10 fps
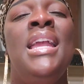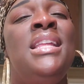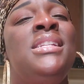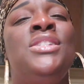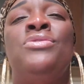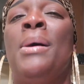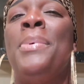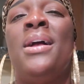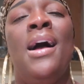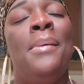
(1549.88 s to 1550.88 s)
And just drop
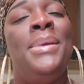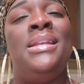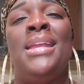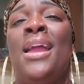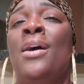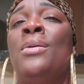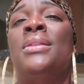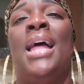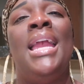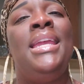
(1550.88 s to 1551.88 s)
a comment
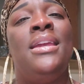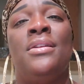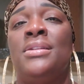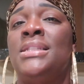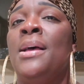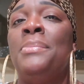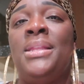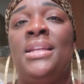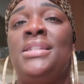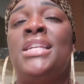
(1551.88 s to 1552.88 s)
down, like it or
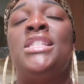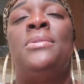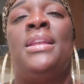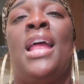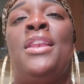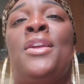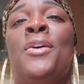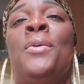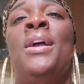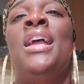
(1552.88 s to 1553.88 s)
something, just so that I
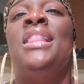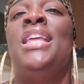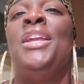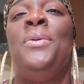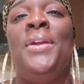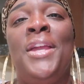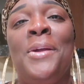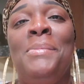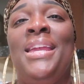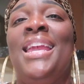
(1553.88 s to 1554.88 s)
know that you
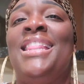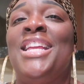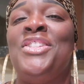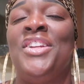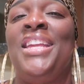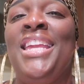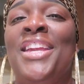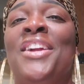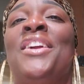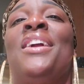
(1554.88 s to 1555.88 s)
hear me and that you're
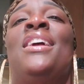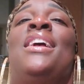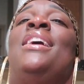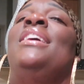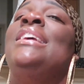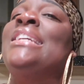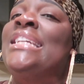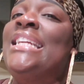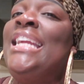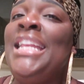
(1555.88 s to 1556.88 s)
here.
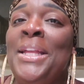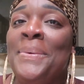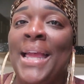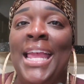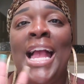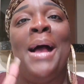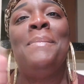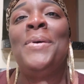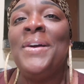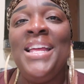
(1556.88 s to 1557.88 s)
Anyway,
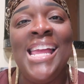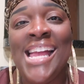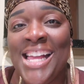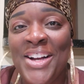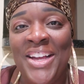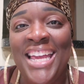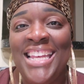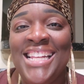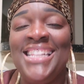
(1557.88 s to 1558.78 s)
I'm going to go ahead